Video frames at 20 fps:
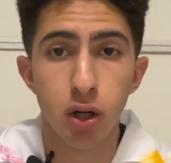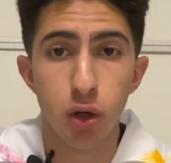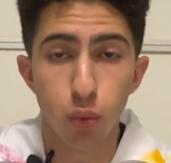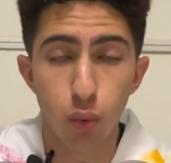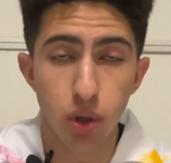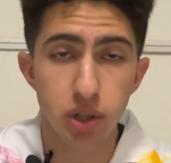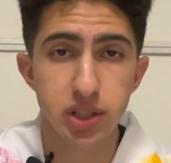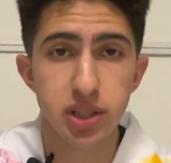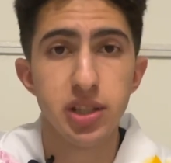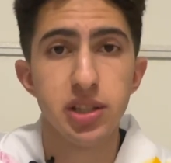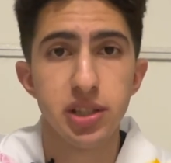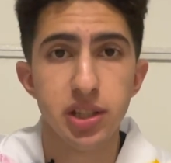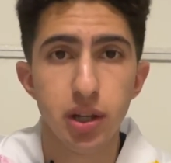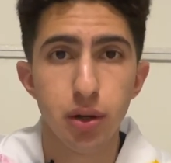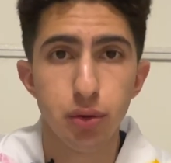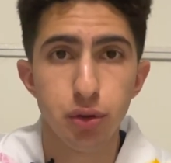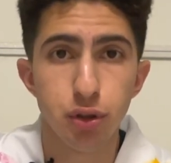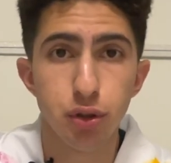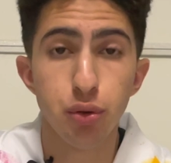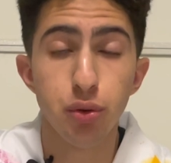Once the
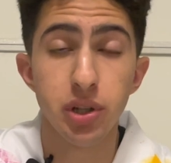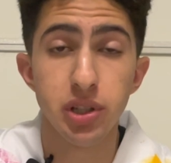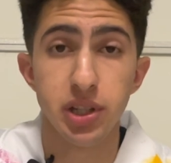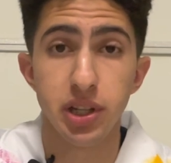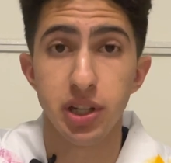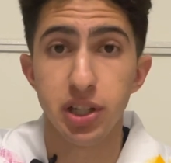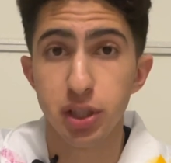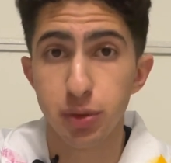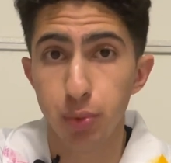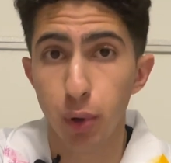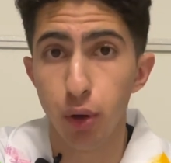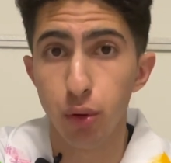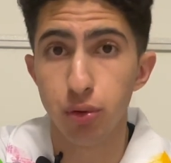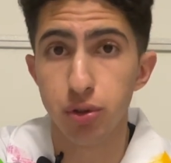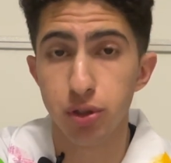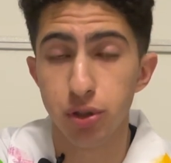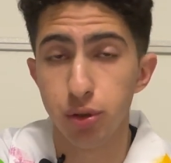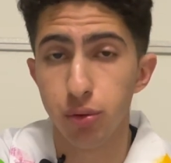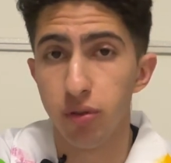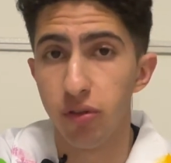CO2 is
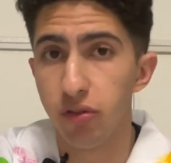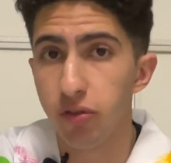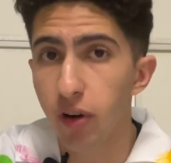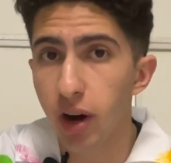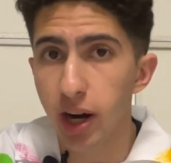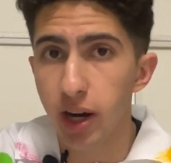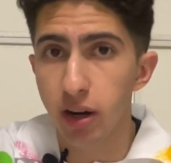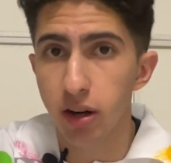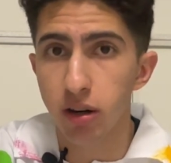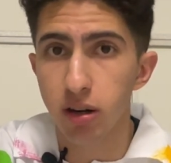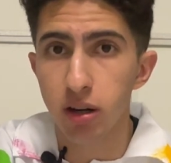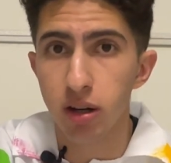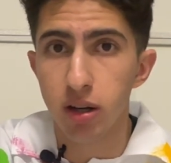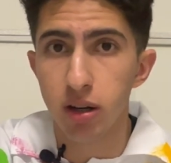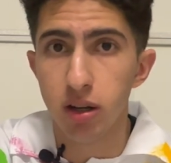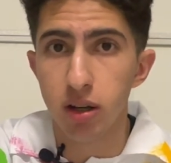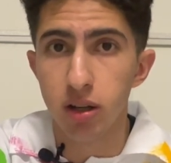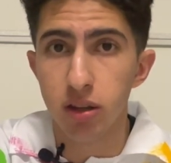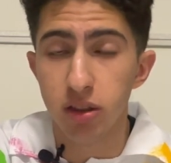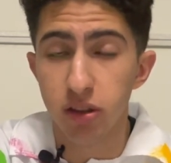exposed to the fire,
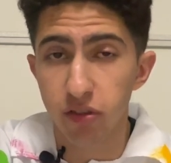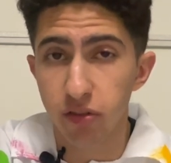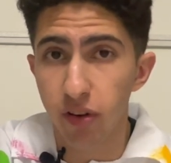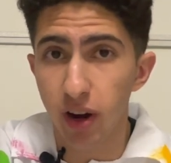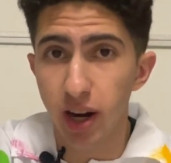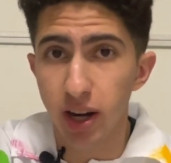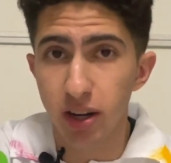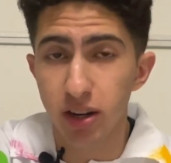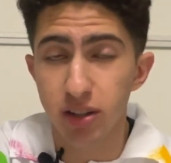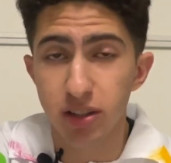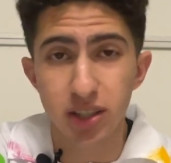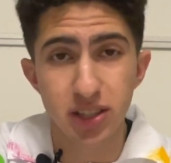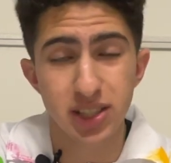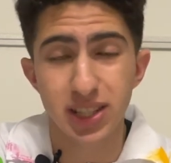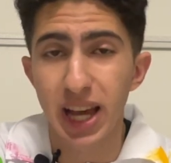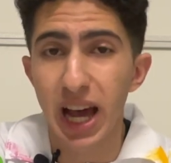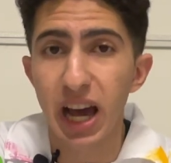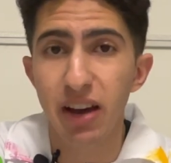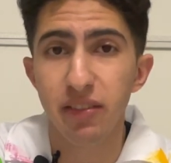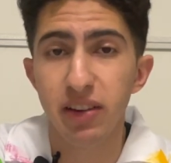the fire doesn't
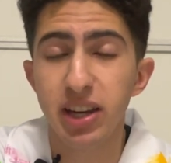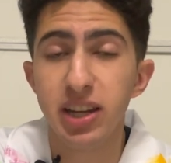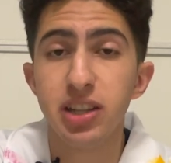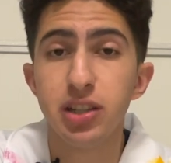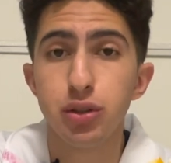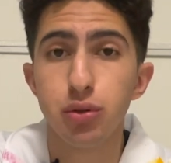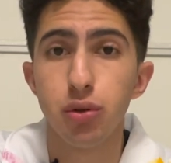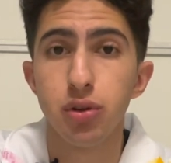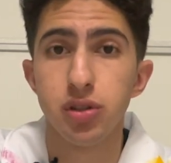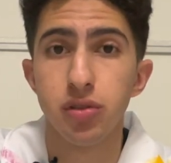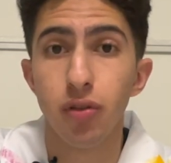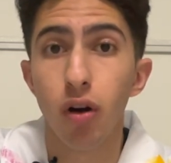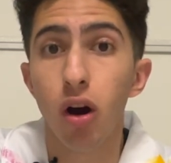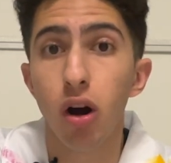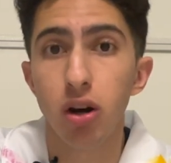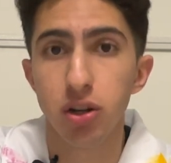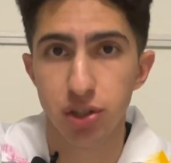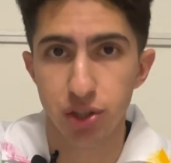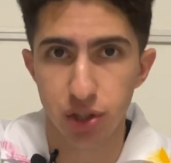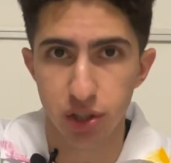have any source of
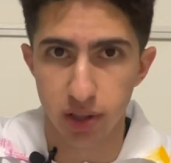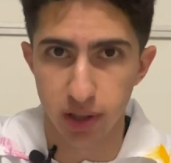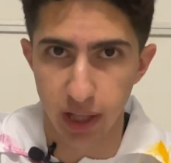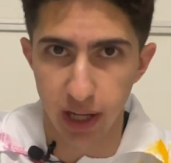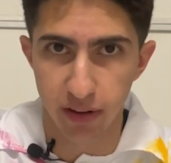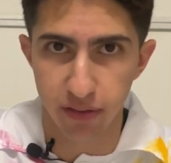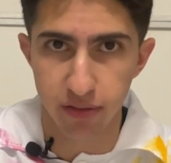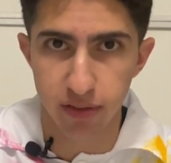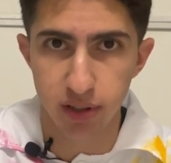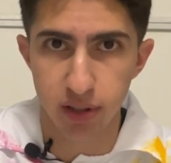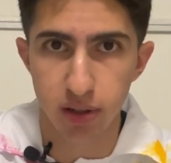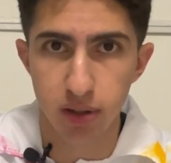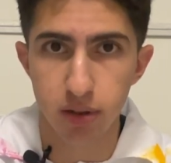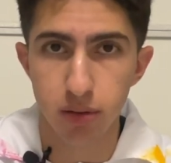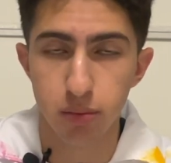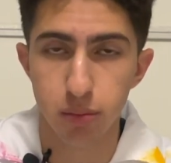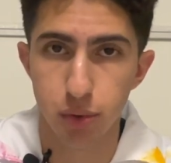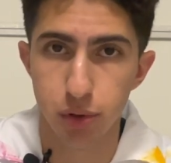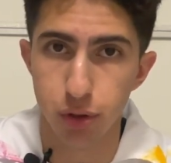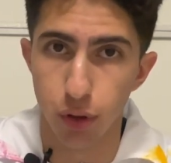oxygen left,
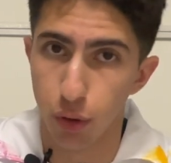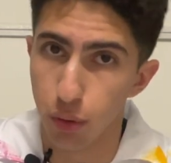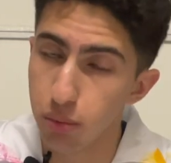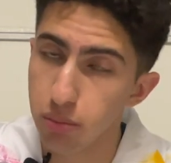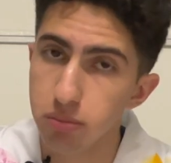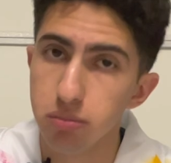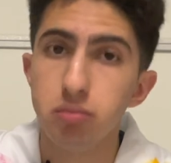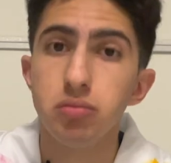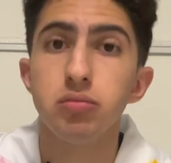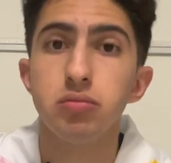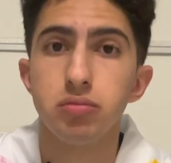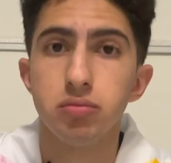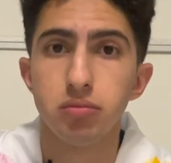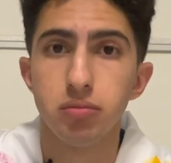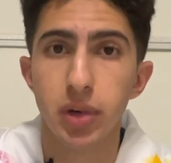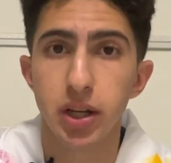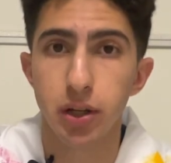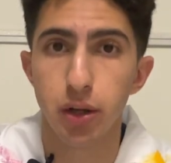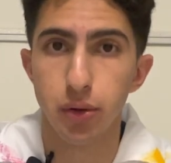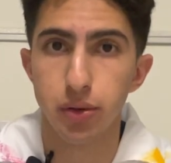so
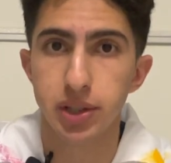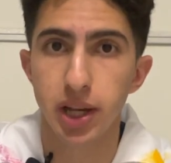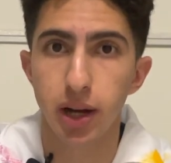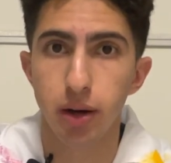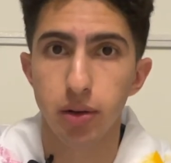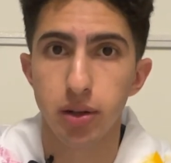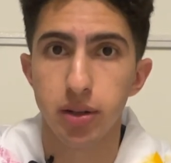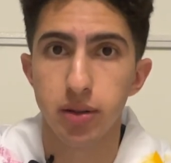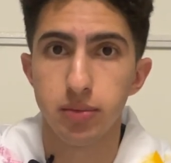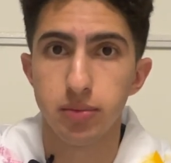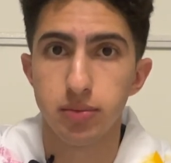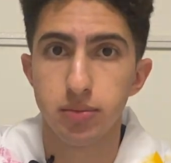it goes out.